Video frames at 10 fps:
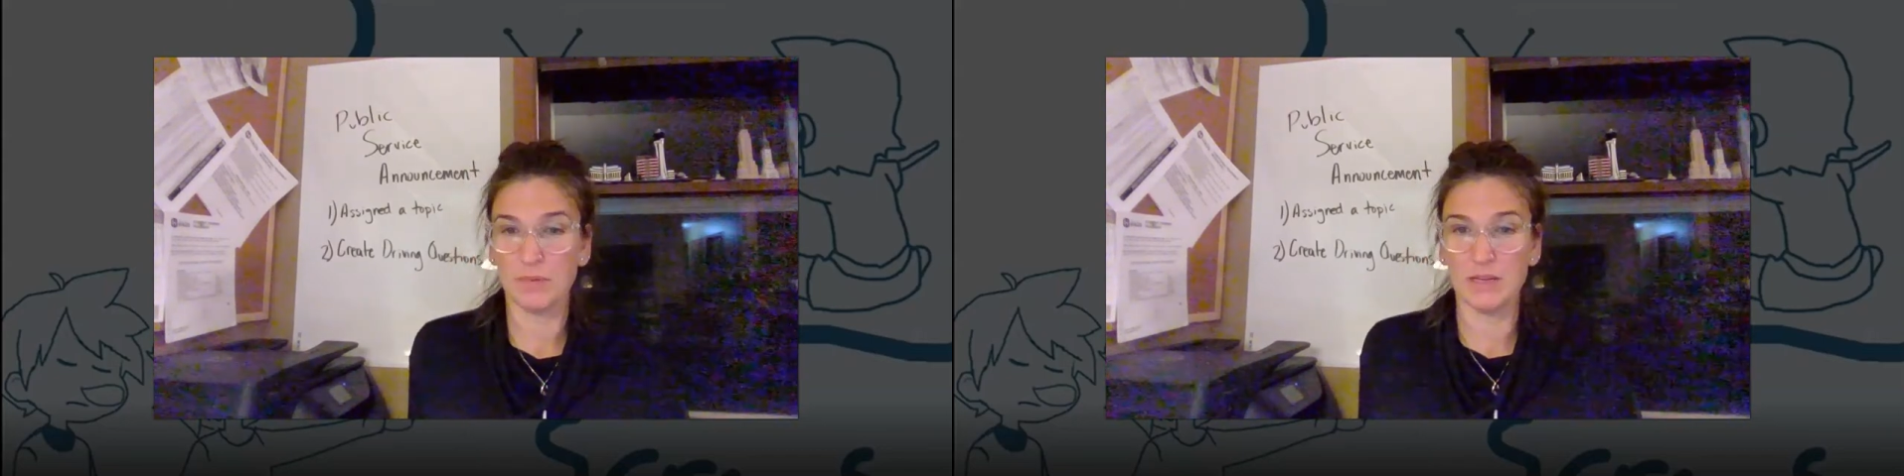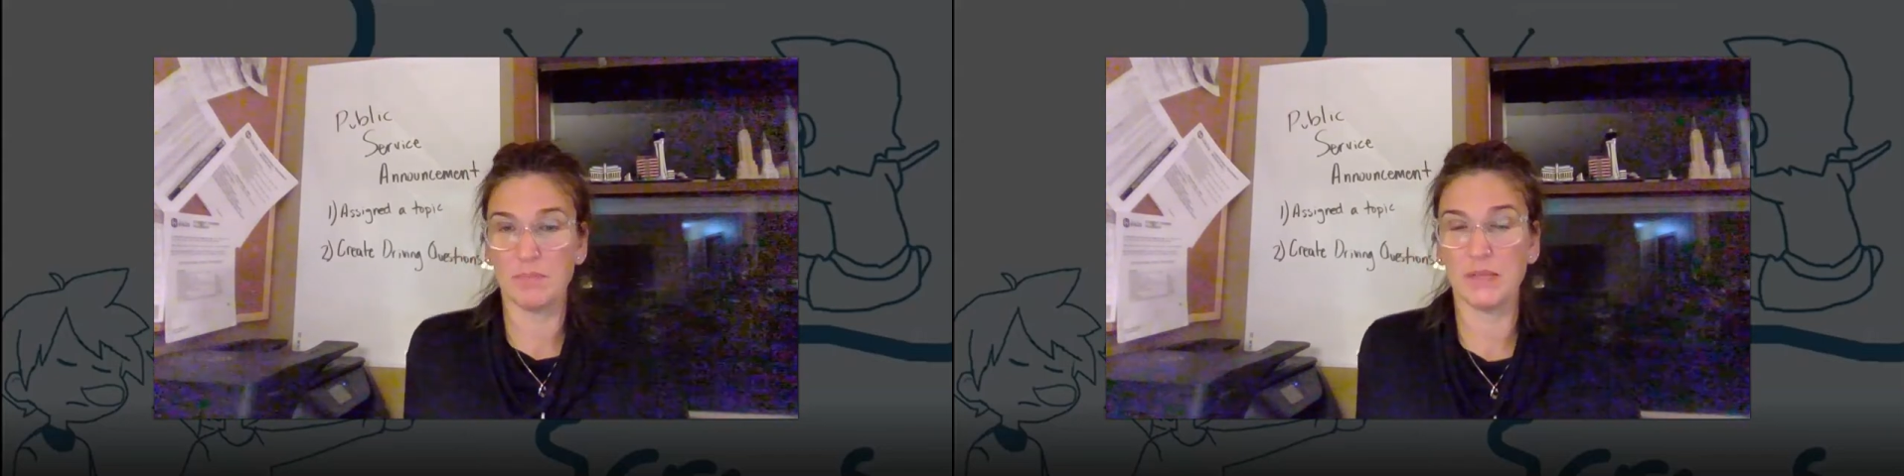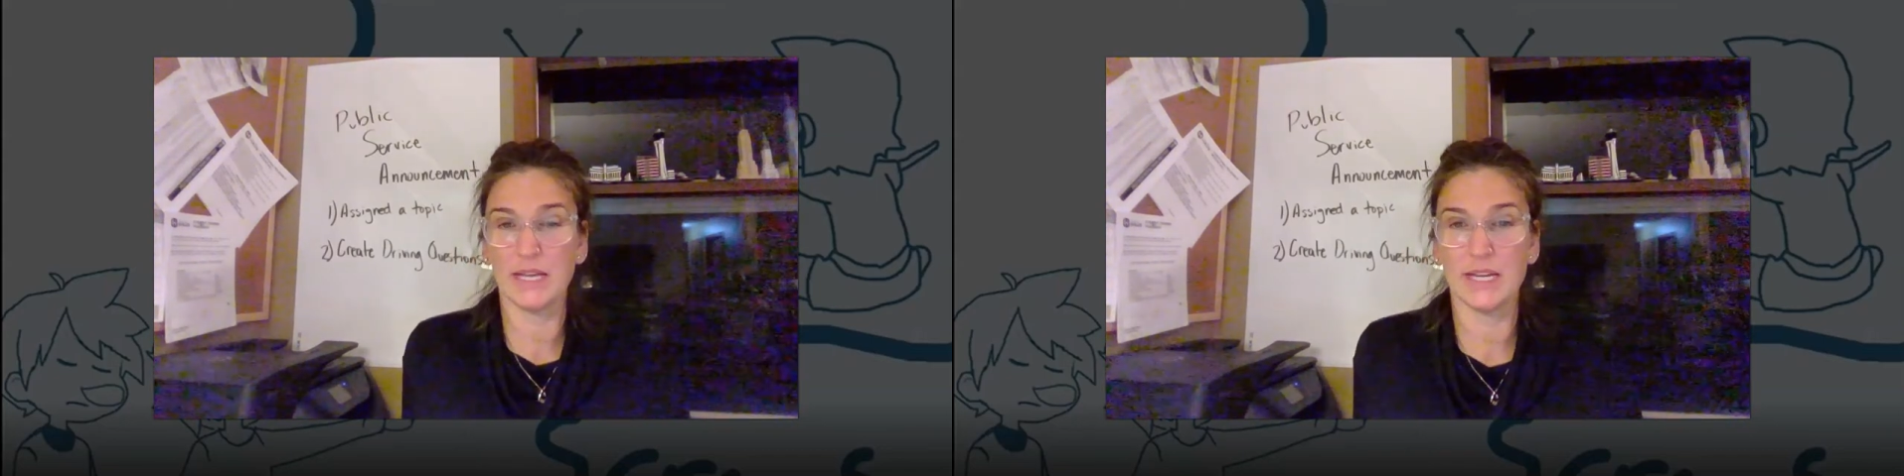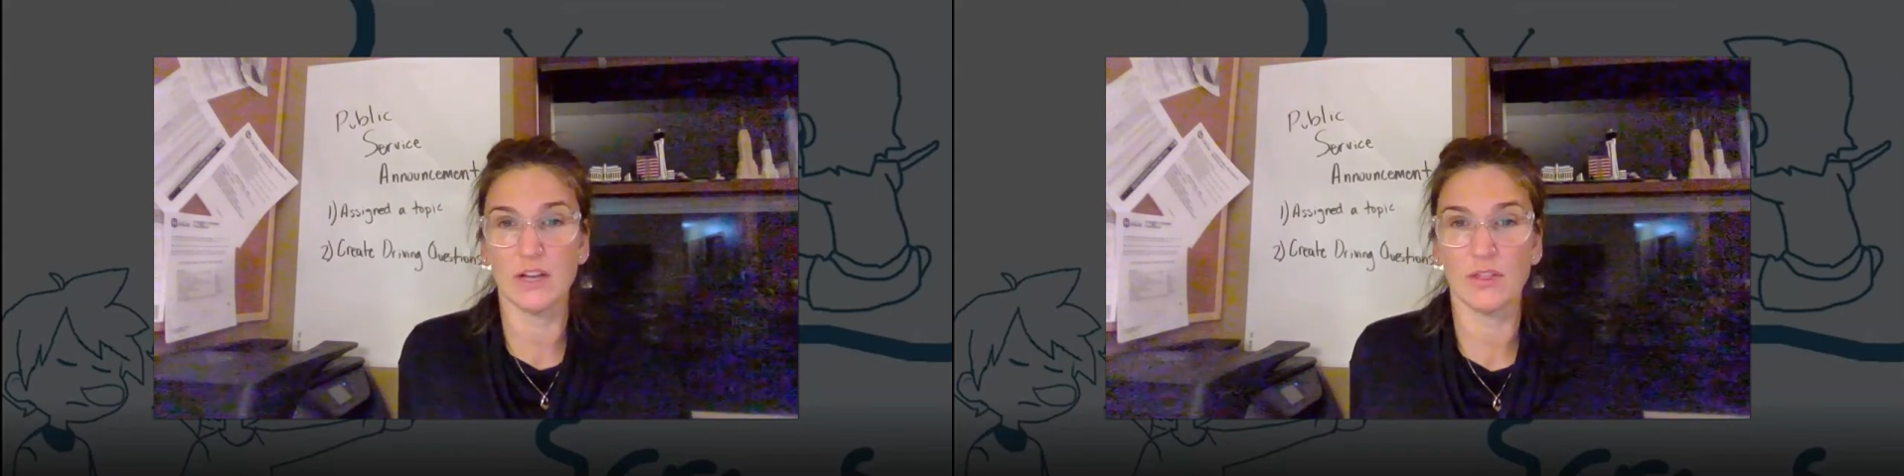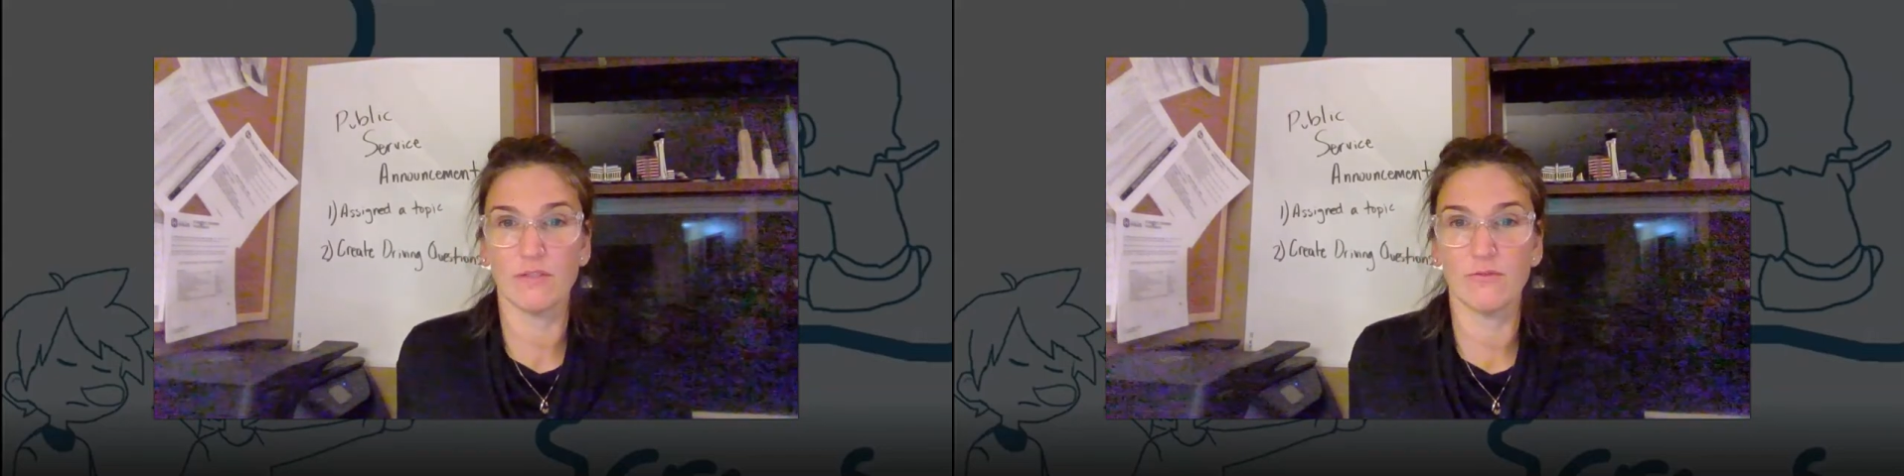be play
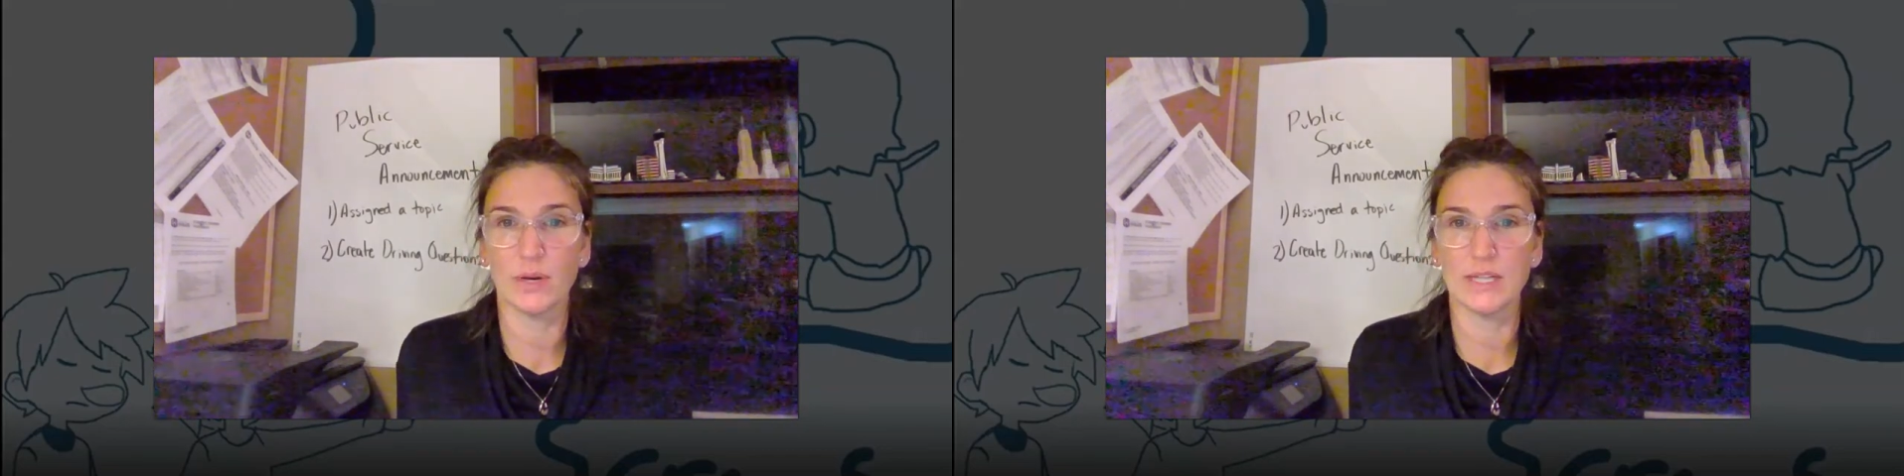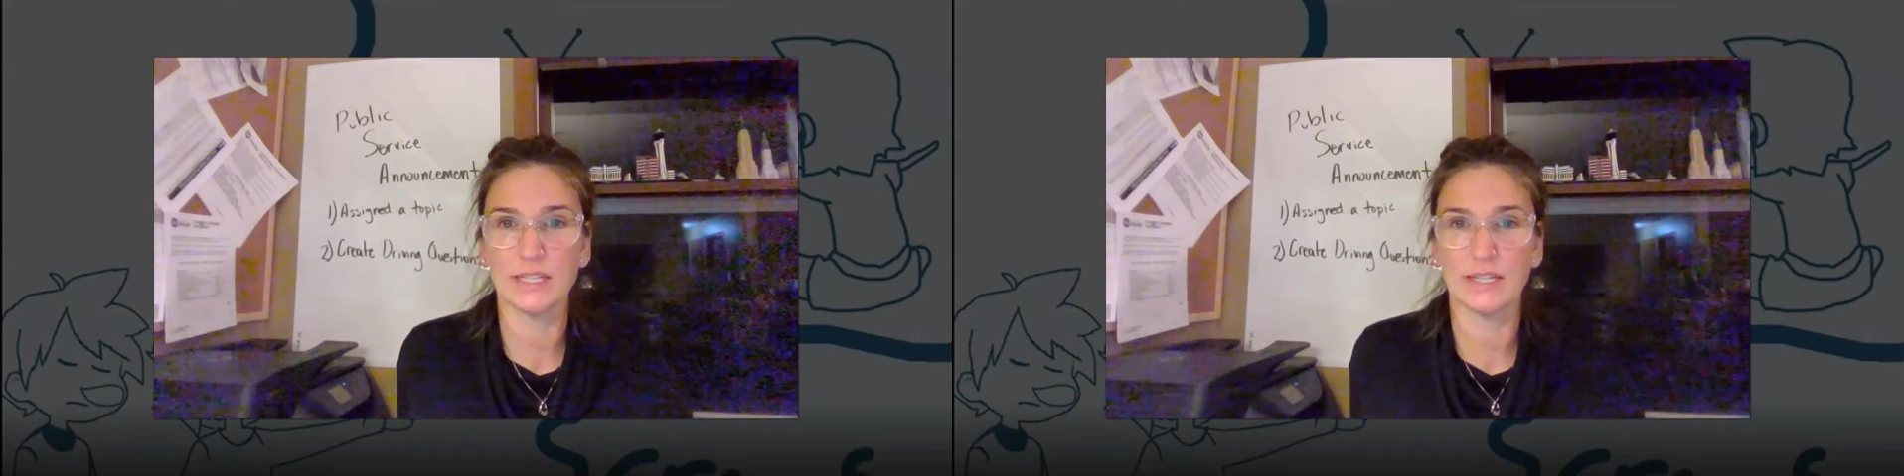another voice